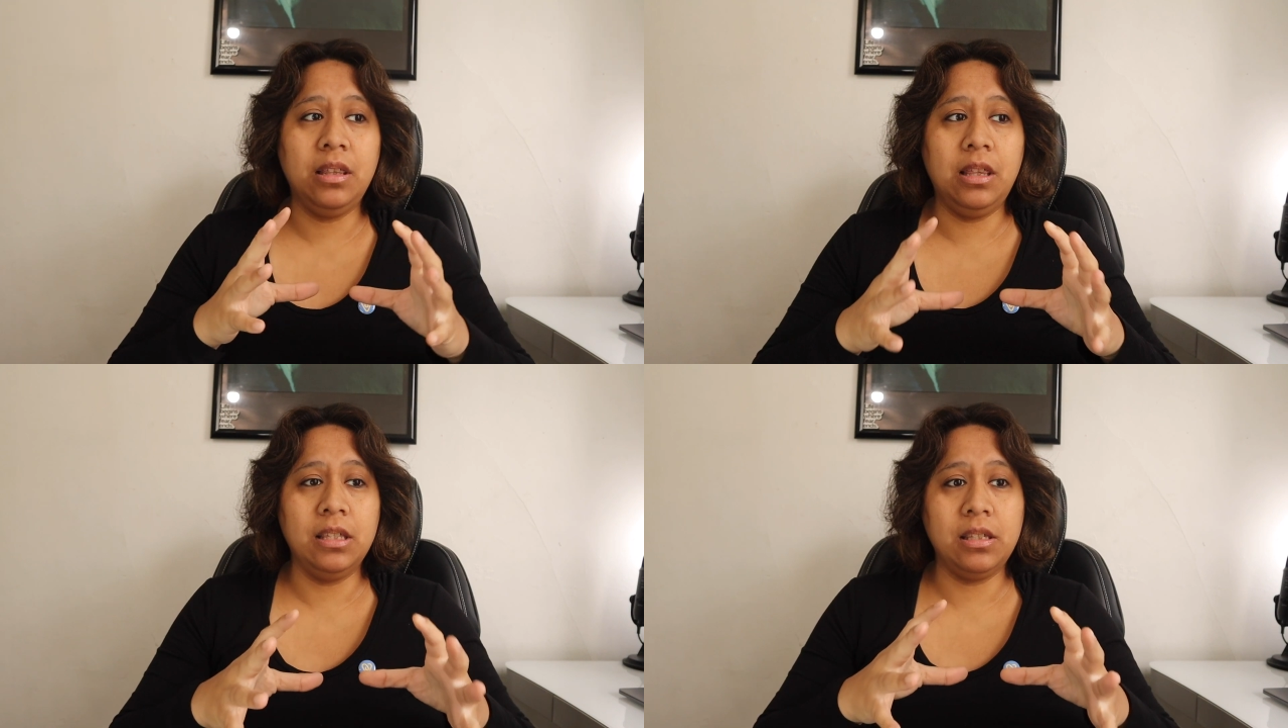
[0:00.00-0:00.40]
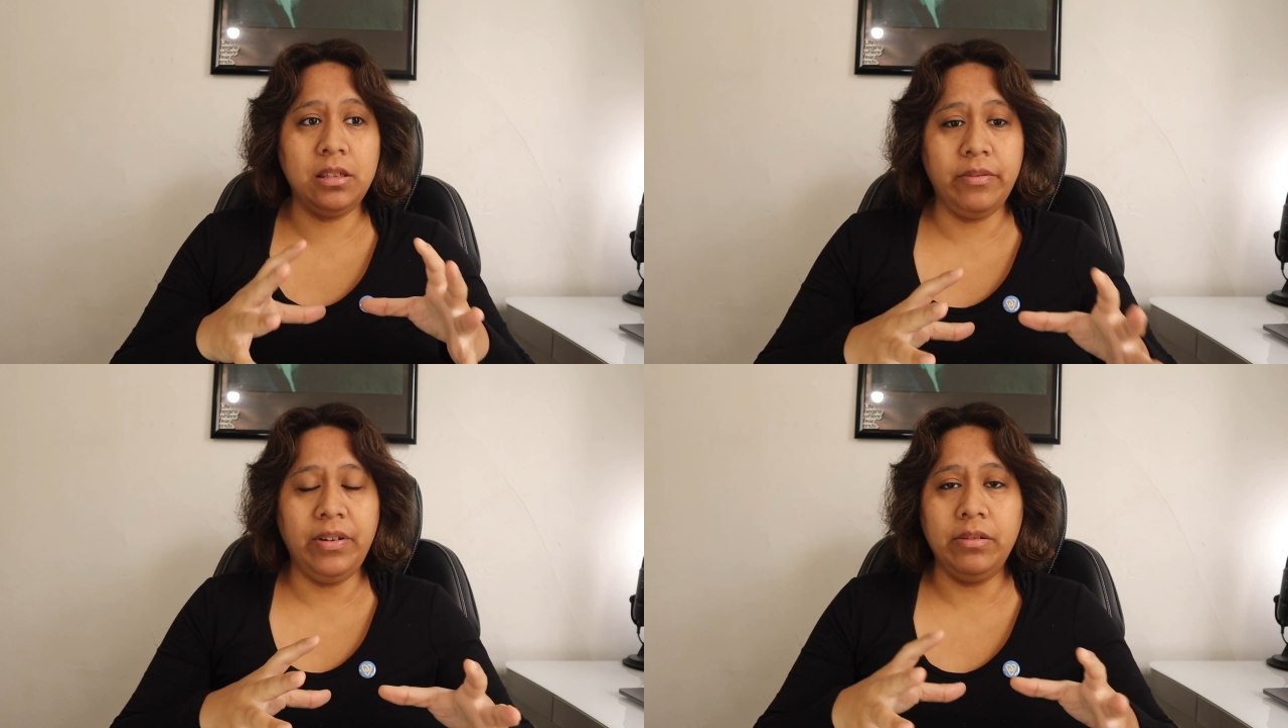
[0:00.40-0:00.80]
this is
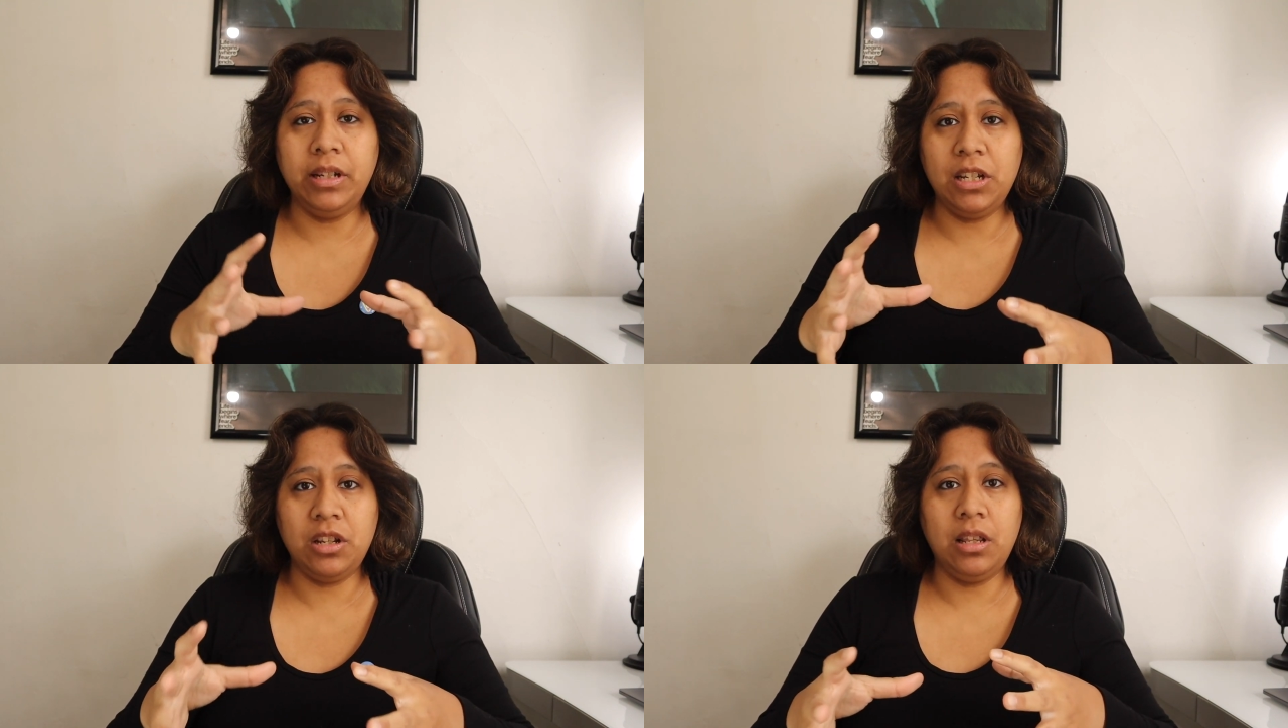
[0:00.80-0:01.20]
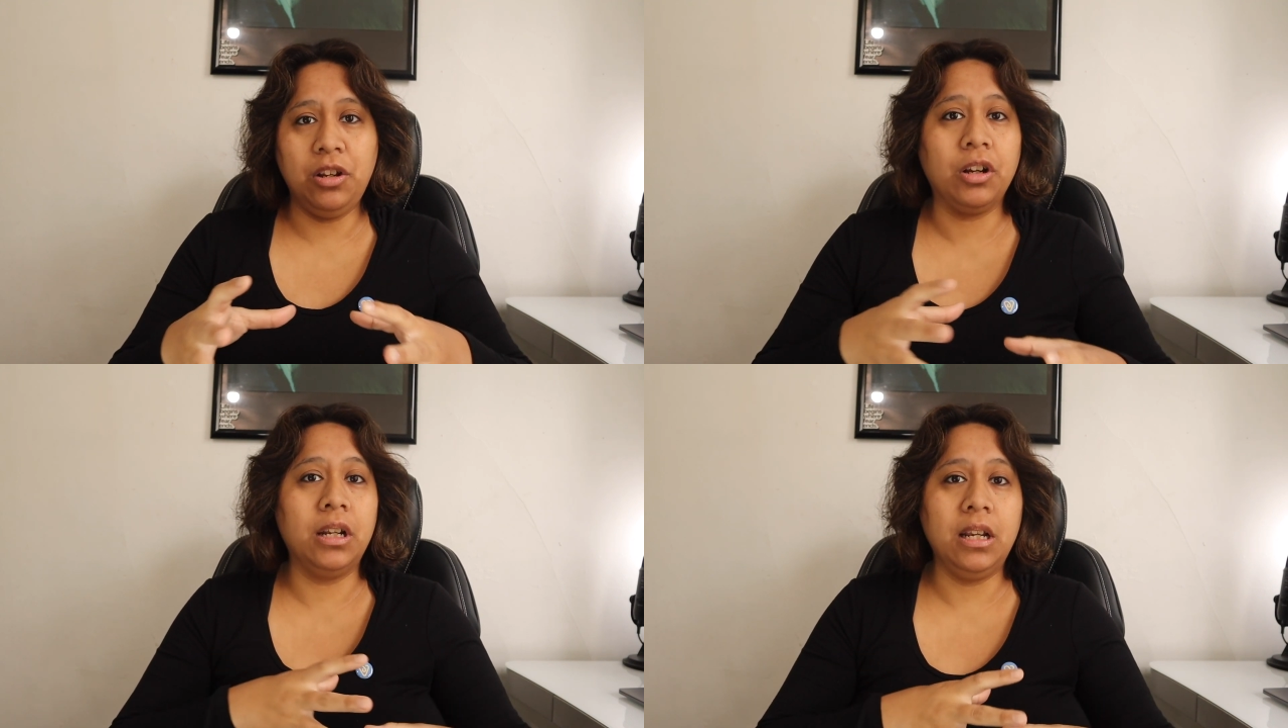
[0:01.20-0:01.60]
the foundation that
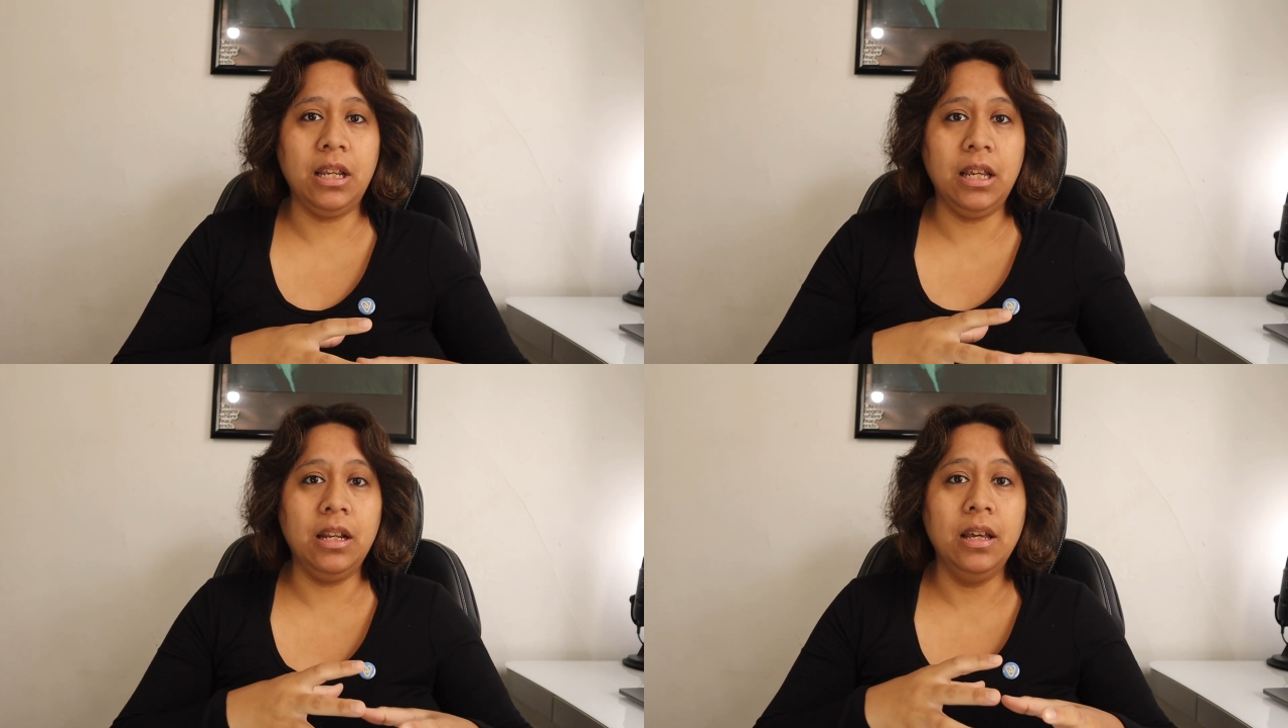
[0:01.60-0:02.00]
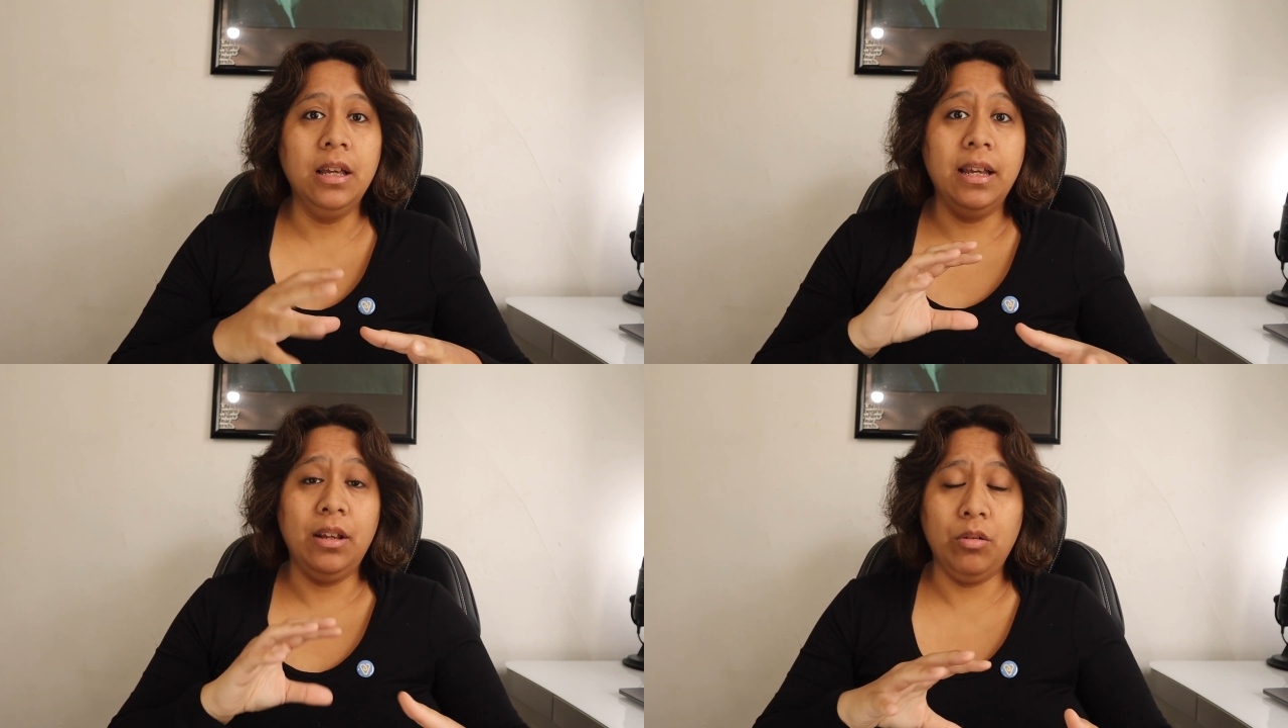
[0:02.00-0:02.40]
you're going to need
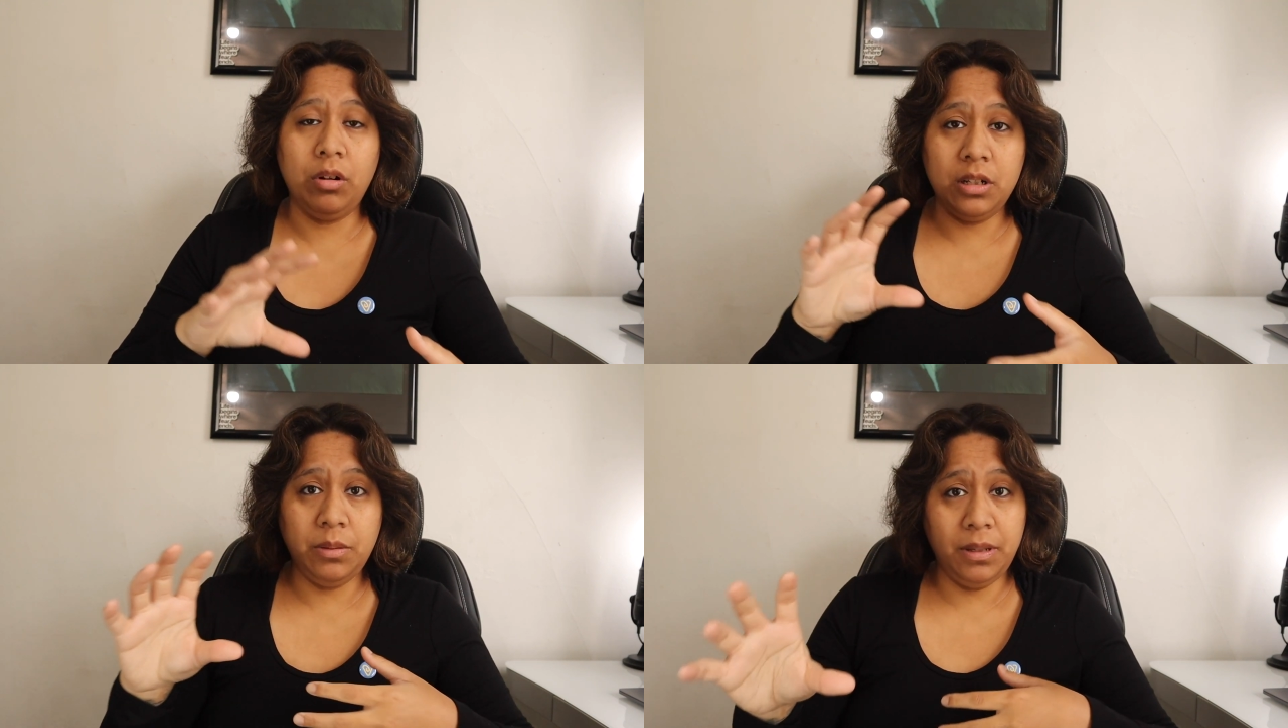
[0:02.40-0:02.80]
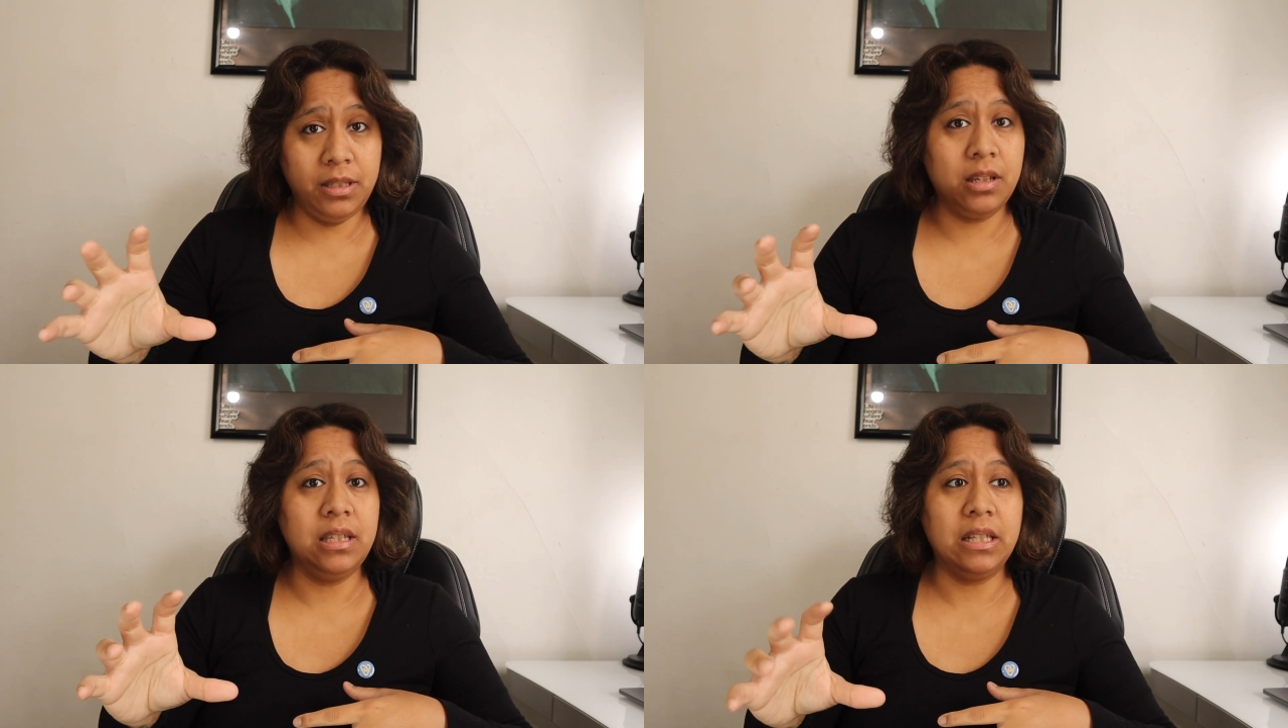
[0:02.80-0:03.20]
in order to be
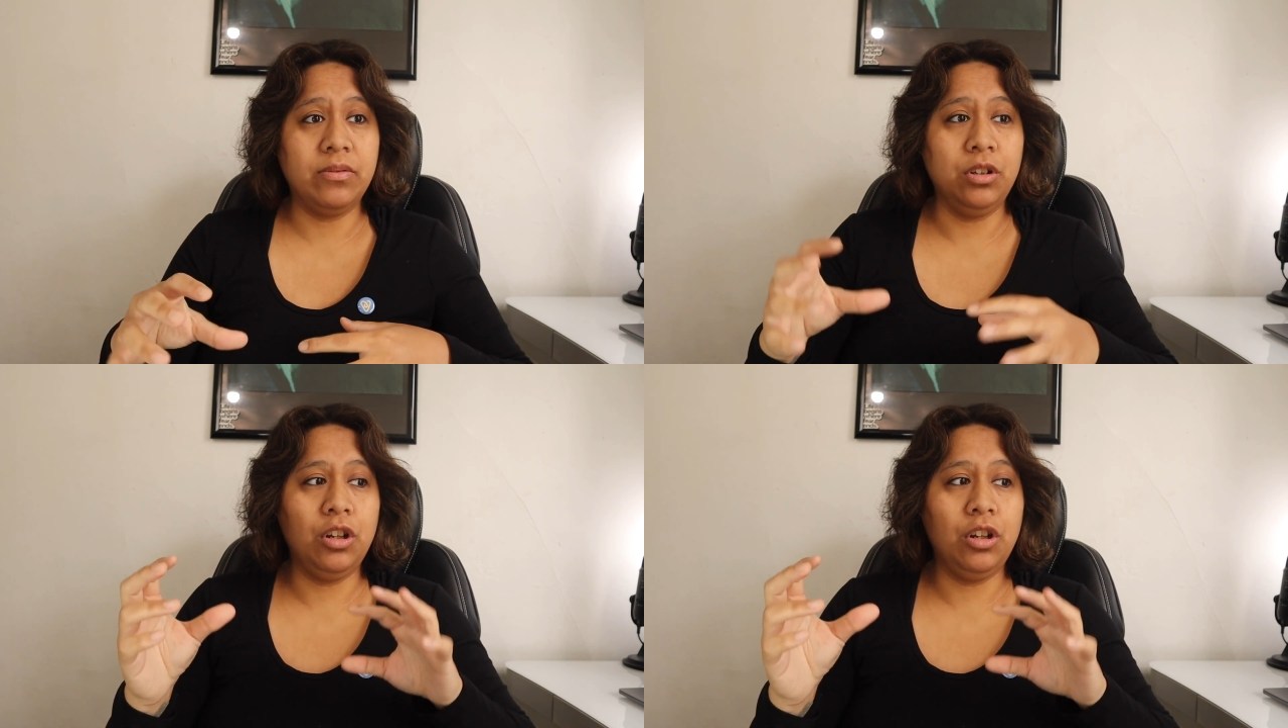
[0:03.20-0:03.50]
successful.